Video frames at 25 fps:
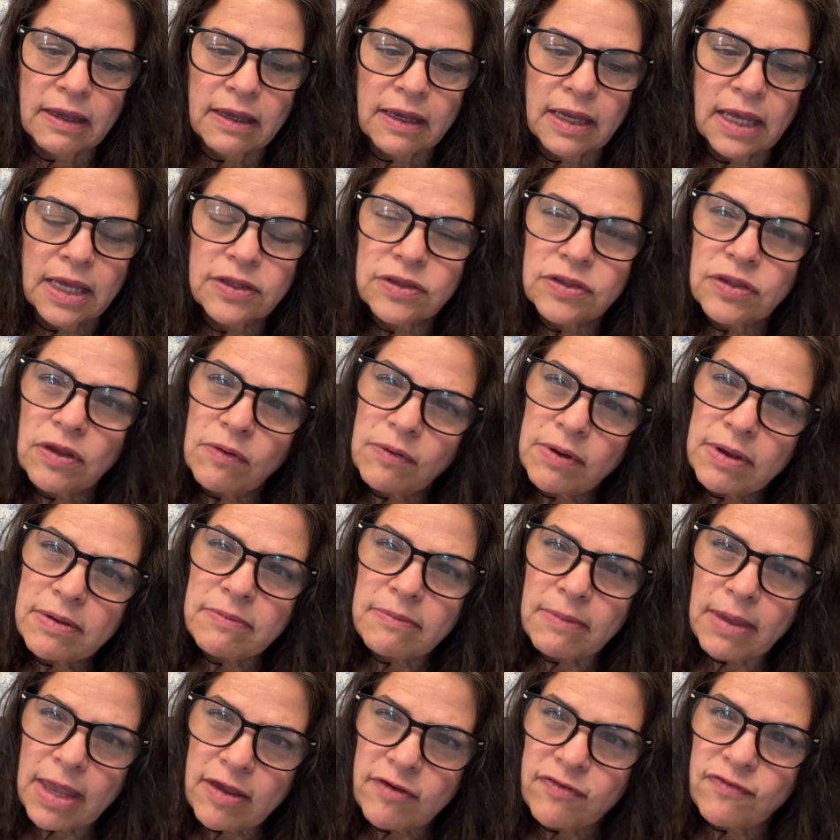And though it
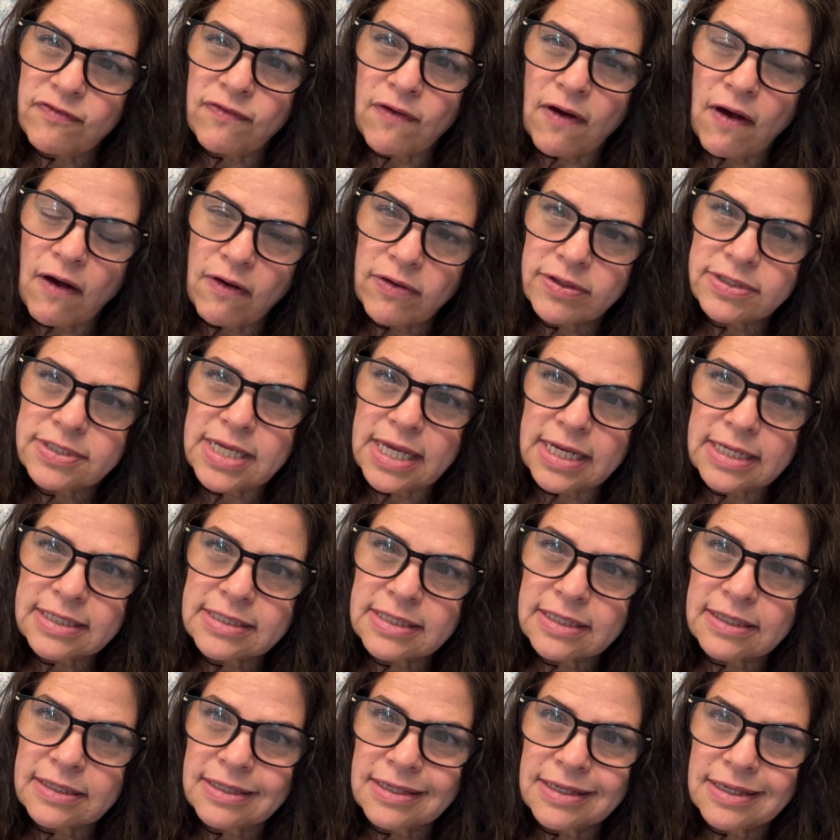may fall
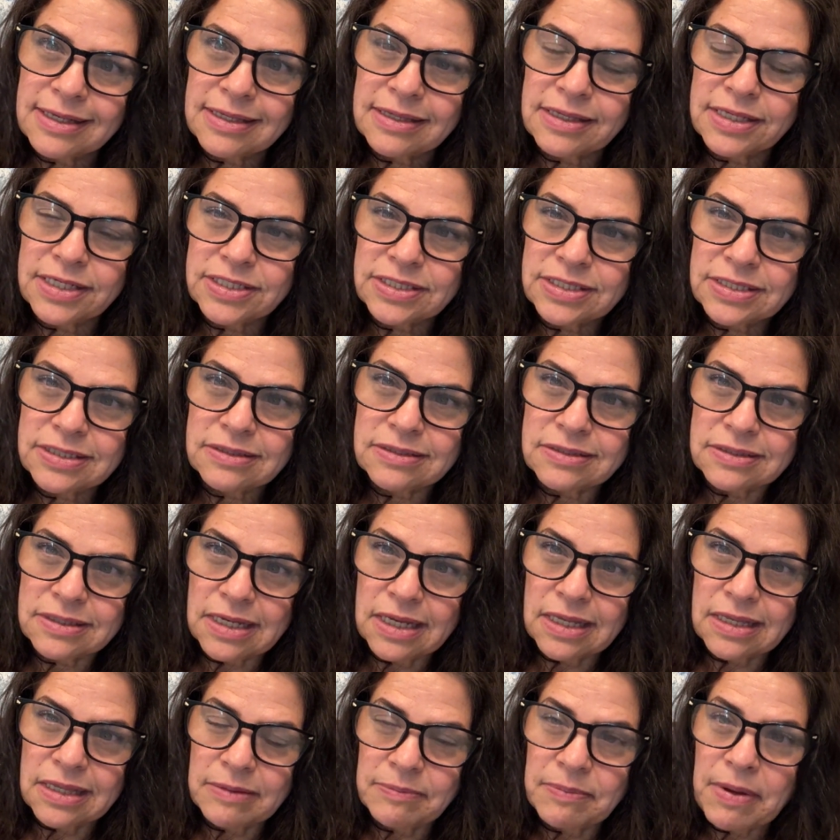technically
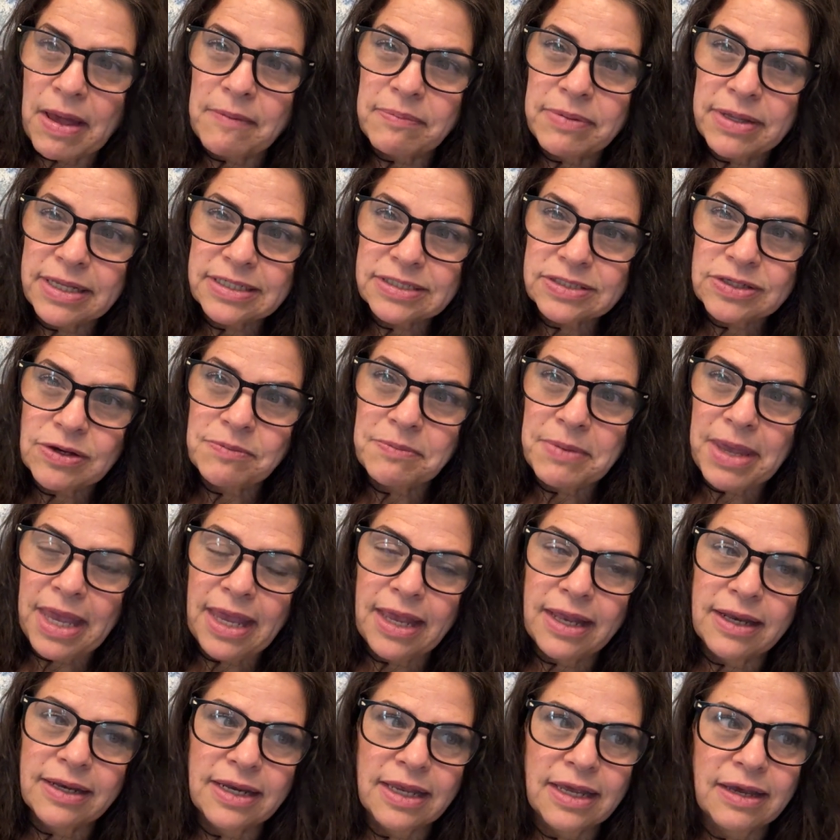in the public
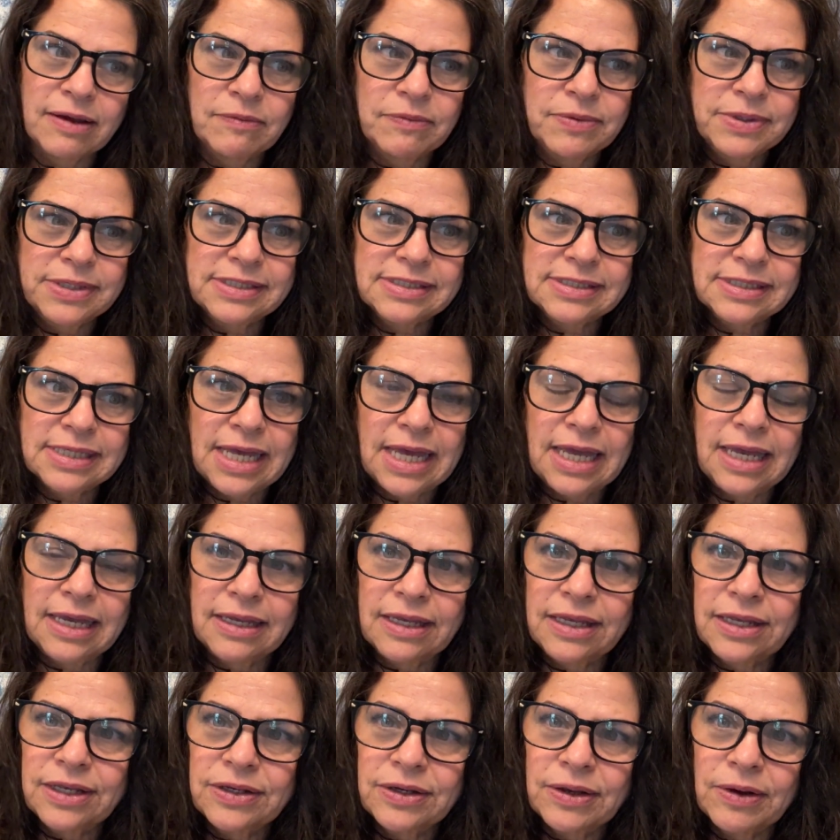domain, it was like,
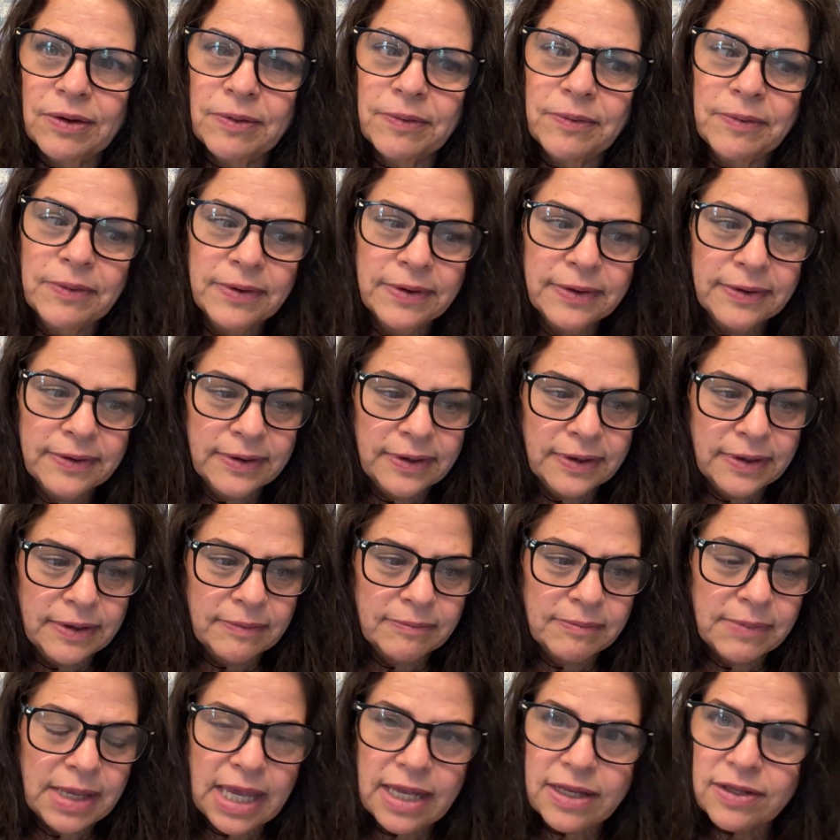you know,
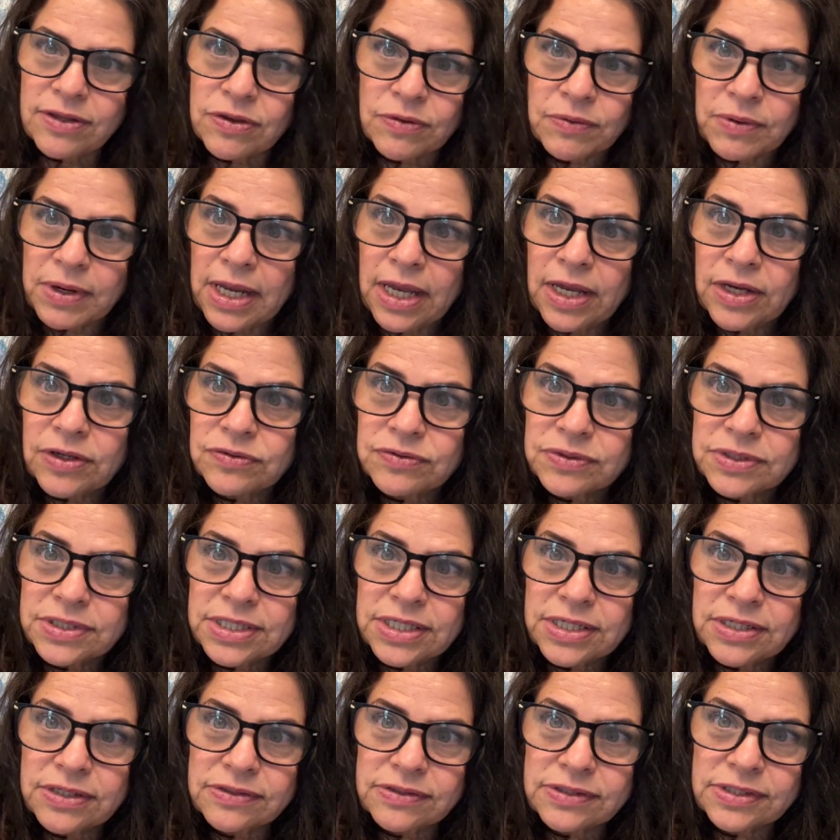made 300
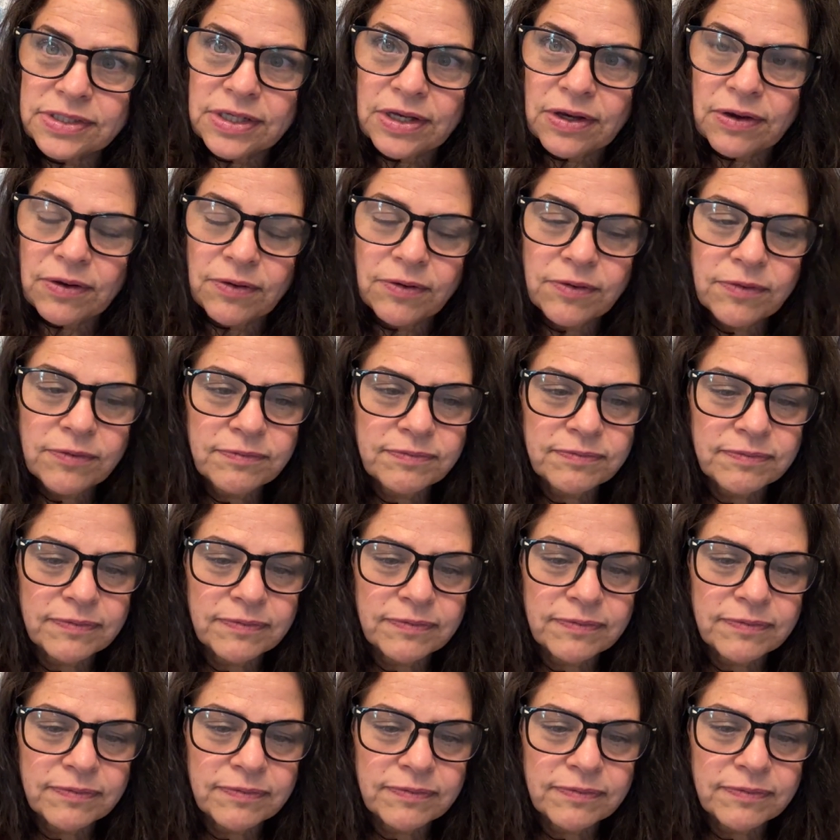years ago.